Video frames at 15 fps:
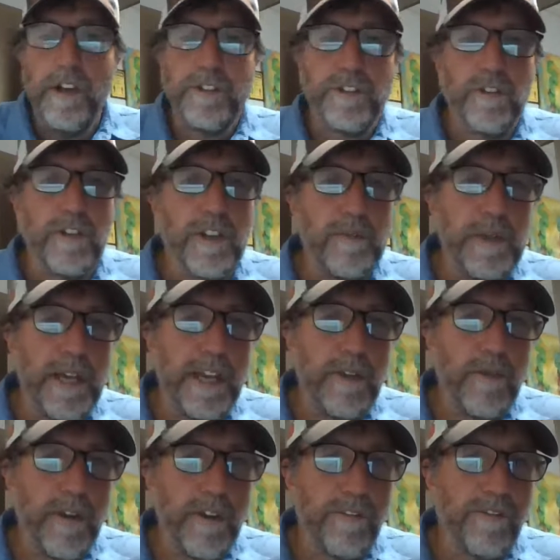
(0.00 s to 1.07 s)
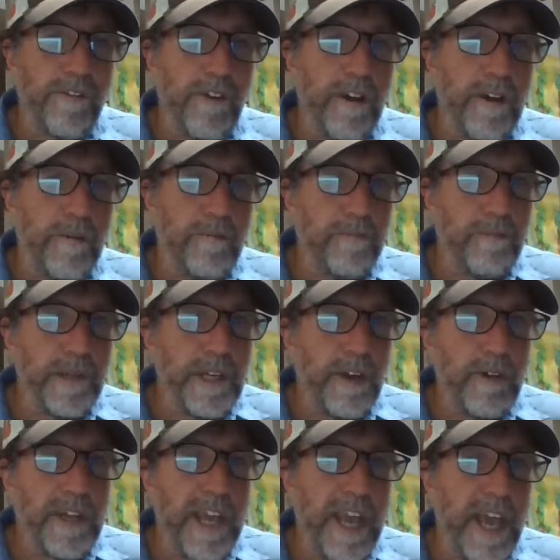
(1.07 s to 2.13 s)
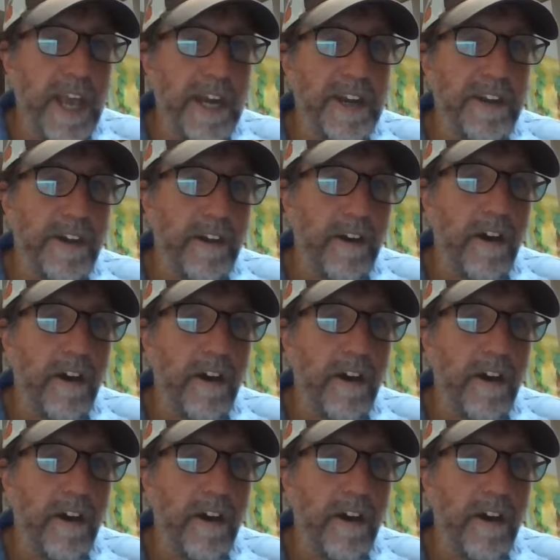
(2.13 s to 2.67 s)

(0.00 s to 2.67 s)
So it can be anywhere from, Canada